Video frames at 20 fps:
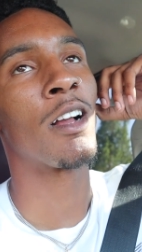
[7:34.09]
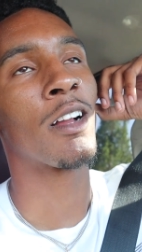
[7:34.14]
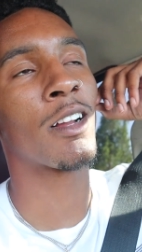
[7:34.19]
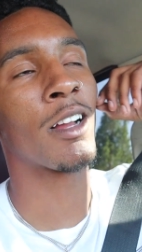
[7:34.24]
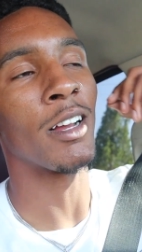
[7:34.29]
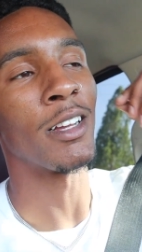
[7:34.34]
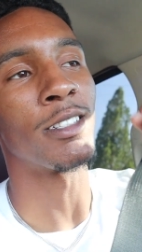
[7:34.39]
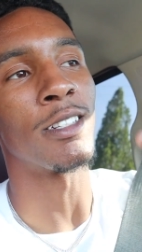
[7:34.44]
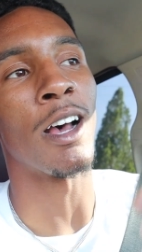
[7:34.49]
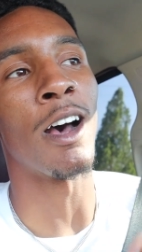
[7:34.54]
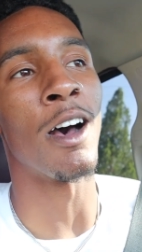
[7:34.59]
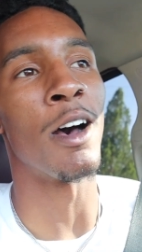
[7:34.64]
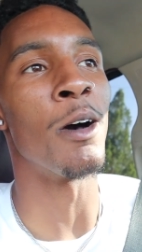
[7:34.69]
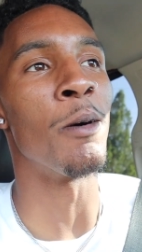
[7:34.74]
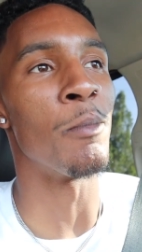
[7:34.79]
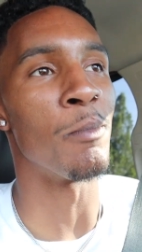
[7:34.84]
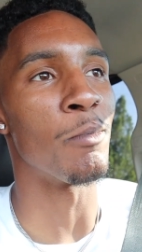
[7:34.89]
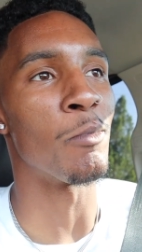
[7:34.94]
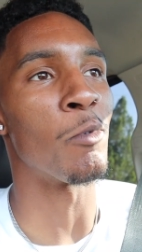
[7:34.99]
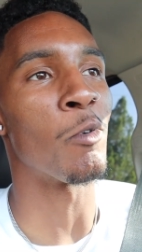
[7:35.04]
because
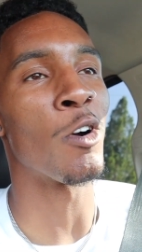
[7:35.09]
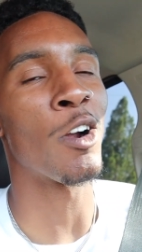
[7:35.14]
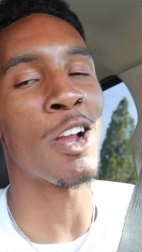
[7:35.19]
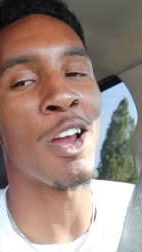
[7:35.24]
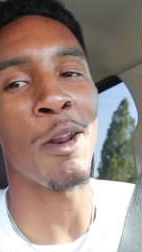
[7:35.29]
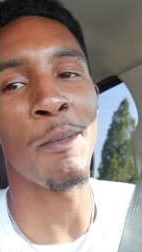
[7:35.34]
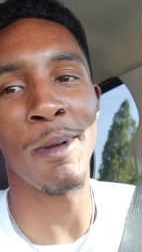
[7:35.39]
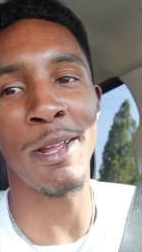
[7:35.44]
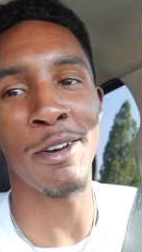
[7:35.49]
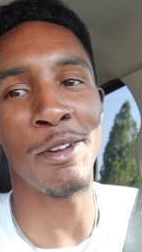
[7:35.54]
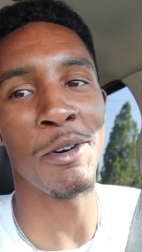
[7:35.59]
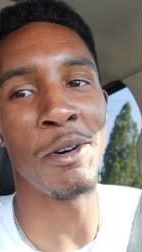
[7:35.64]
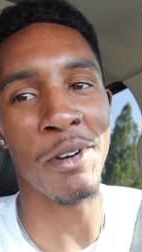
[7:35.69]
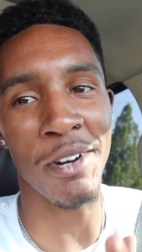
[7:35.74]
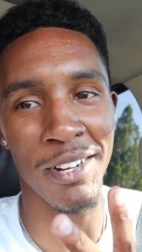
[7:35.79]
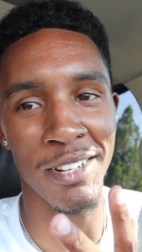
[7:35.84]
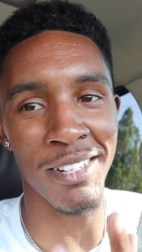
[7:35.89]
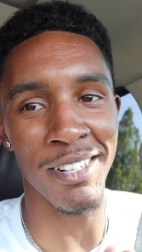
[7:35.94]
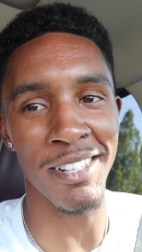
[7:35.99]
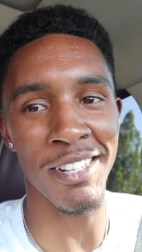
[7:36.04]
um, we're gonna be
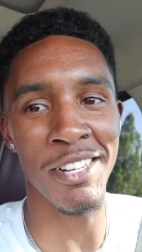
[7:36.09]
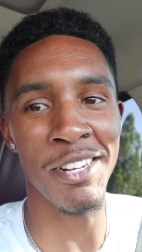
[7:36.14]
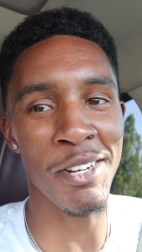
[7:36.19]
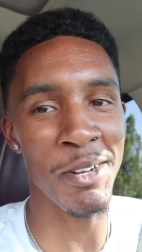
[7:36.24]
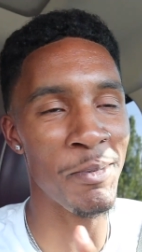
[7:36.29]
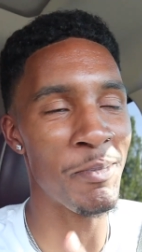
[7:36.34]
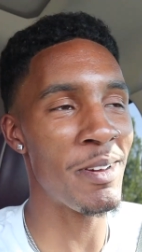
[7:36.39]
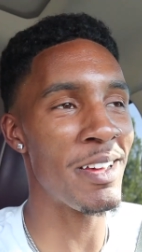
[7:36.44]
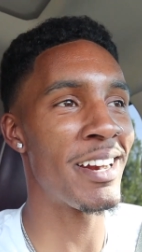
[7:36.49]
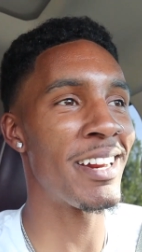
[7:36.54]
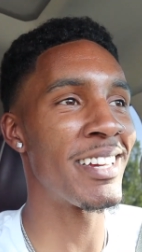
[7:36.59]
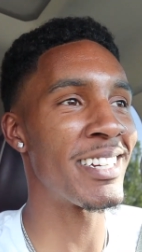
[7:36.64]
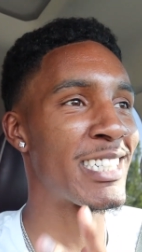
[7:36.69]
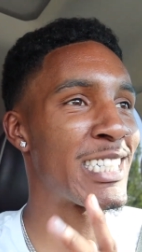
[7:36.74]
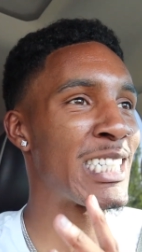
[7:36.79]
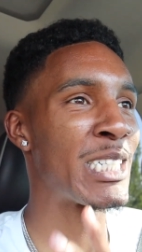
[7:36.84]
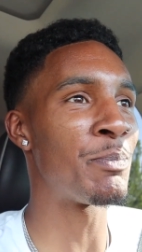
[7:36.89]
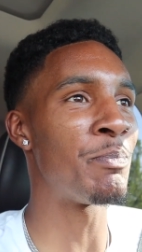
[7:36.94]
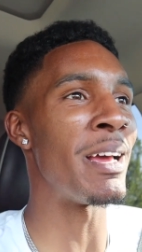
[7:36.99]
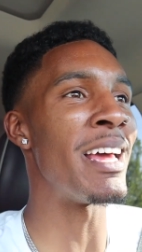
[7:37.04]
doing a little bit of
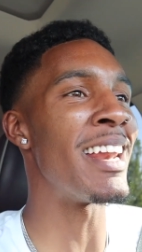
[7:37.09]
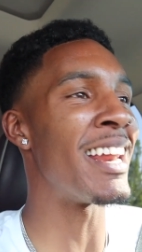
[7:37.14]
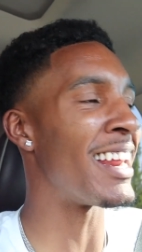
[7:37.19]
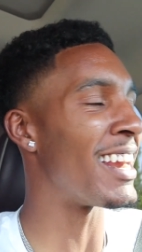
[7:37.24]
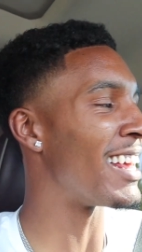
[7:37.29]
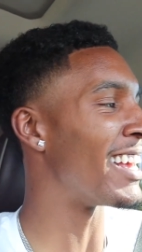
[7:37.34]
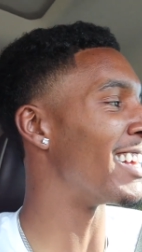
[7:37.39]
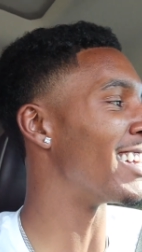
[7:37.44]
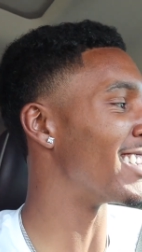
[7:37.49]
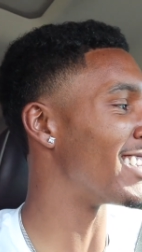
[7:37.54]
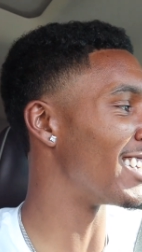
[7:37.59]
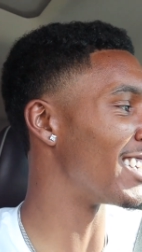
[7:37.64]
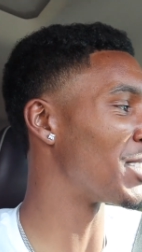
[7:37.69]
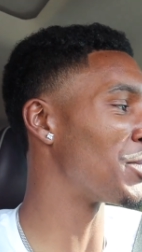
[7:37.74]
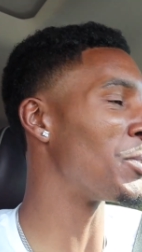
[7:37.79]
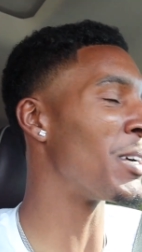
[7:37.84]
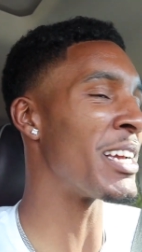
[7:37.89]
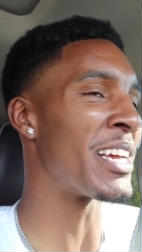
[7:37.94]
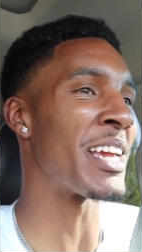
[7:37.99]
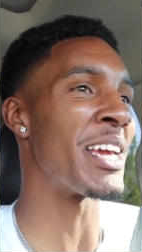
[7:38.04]
spinning it
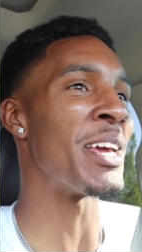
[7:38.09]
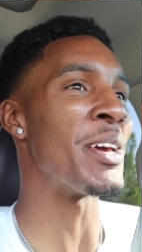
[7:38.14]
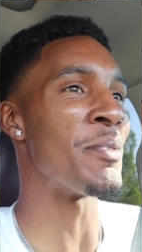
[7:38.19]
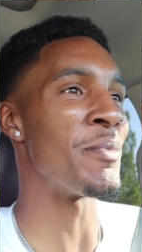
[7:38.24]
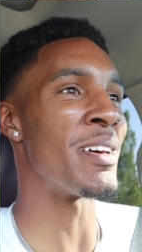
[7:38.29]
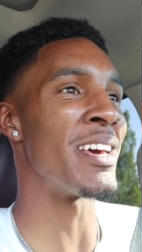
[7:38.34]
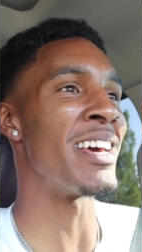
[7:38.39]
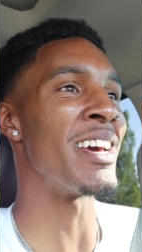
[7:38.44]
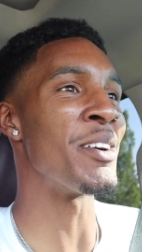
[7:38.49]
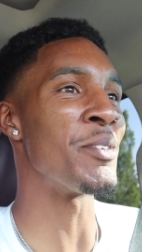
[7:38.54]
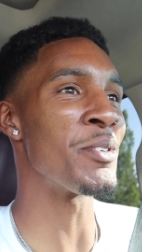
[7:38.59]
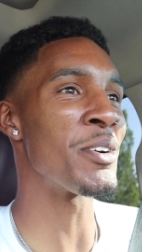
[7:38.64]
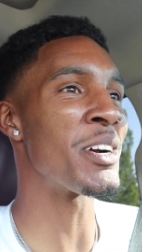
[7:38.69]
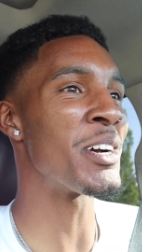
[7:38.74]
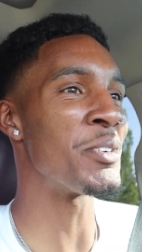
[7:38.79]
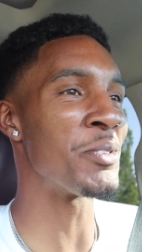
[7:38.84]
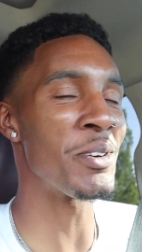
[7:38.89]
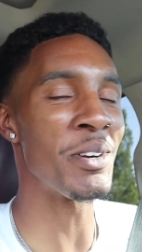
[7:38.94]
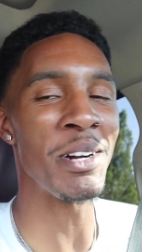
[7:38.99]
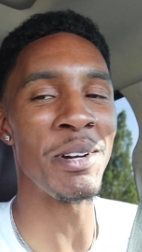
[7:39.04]
this weekend man we're
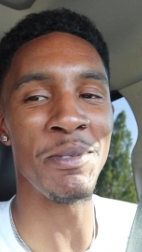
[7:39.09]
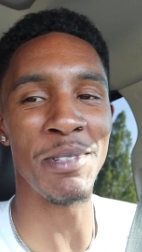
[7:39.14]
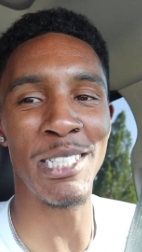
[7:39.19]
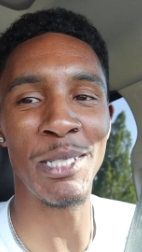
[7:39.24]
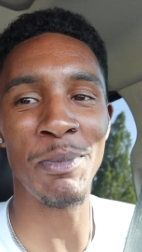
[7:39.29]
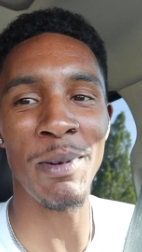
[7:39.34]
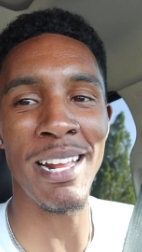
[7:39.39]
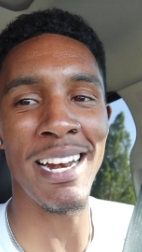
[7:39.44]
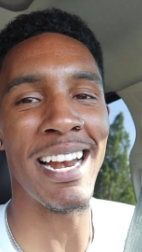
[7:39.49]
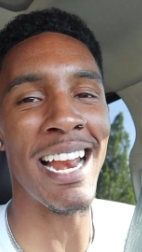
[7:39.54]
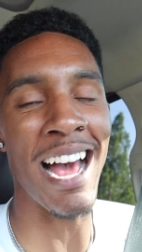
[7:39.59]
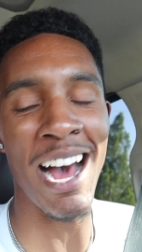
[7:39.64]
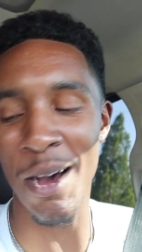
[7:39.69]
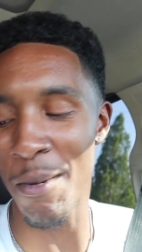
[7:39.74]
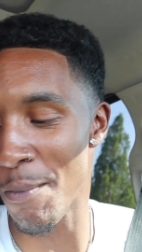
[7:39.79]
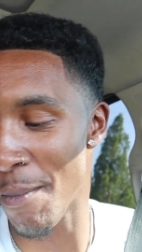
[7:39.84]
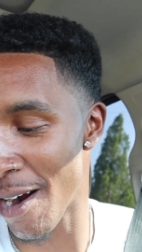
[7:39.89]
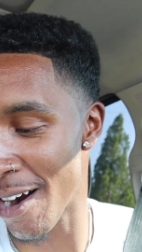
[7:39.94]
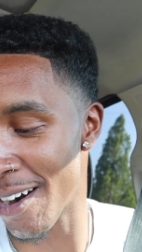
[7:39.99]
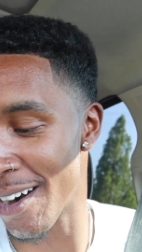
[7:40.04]
gonna we're gonna spin it
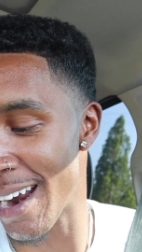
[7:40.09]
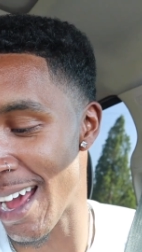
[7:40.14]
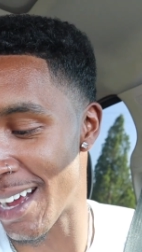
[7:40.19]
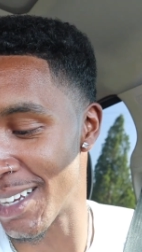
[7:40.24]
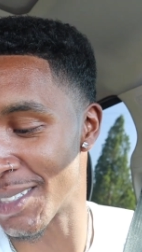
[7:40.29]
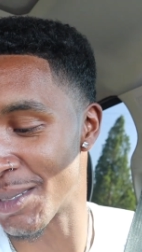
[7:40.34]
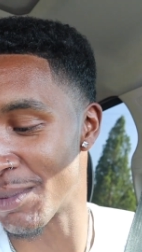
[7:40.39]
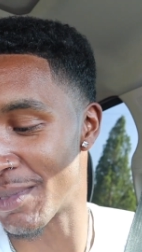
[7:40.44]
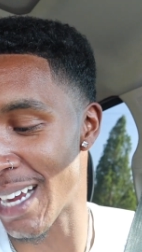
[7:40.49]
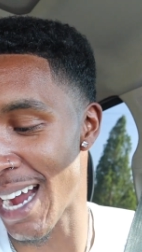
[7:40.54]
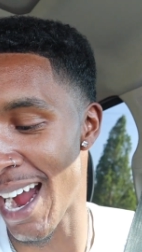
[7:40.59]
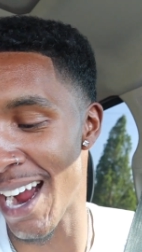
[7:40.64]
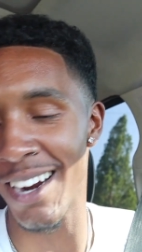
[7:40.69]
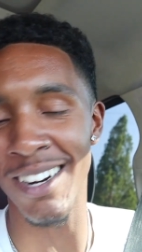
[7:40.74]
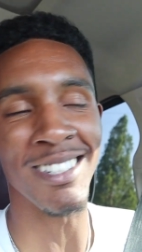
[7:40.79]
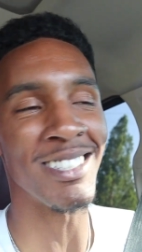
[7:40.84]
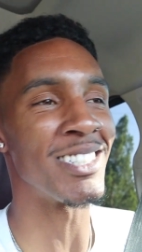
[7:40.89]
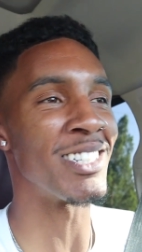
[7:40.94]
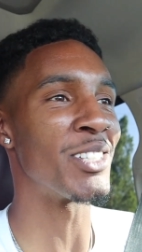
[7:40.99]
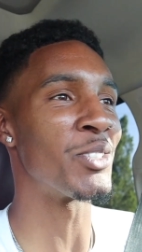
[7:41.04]
out and burn out some
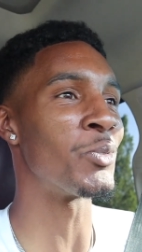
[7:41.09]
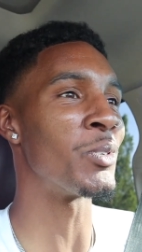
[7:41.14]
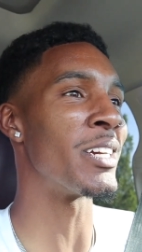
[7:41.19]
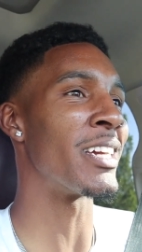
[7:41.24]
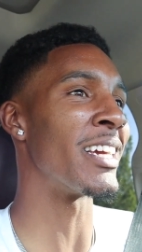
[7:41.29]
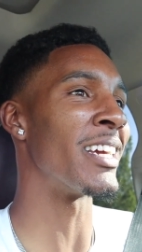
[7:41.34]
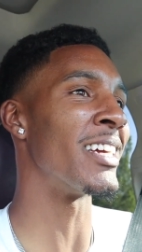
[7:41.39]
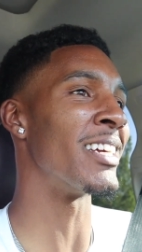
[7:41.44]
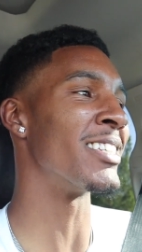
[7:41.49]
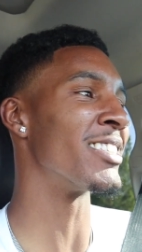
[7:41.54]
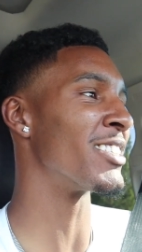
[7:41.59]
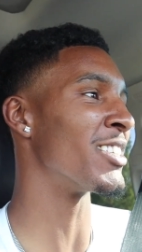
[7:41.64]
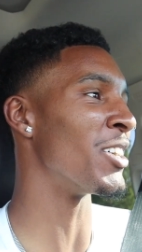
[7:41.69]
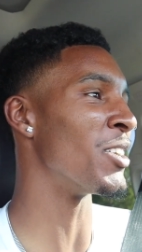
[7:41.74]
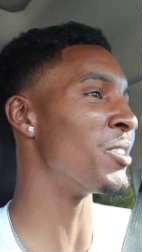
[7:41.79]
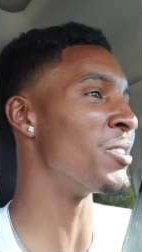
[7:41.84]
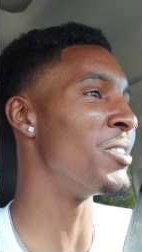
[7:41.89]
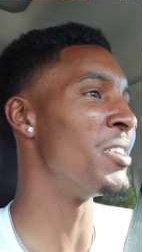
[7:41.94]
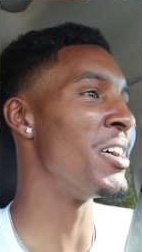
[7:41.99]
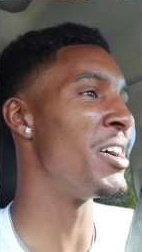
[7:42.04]
tires this weekend so